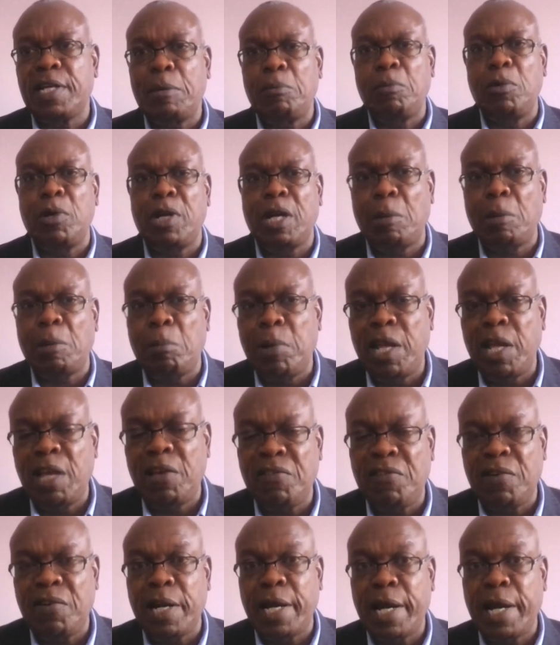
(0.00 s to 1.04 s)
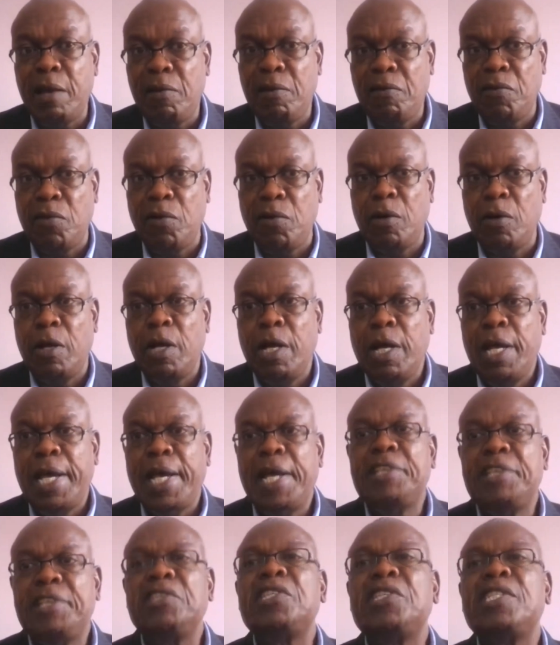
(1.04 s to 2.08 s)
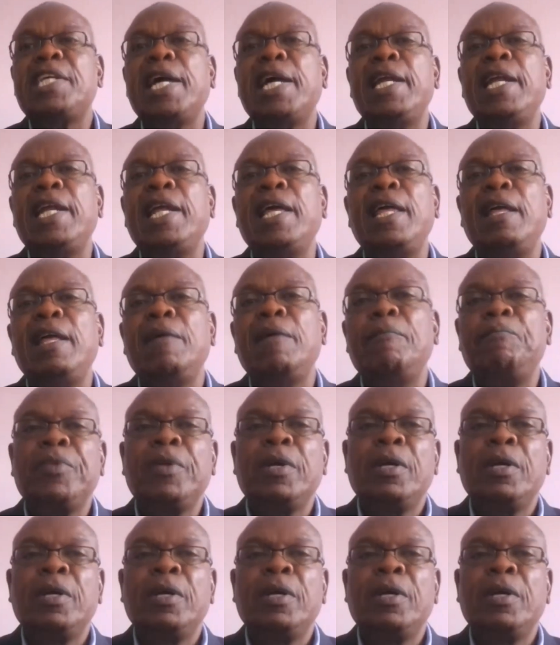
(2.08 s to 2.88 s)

WWF, and IFO is to study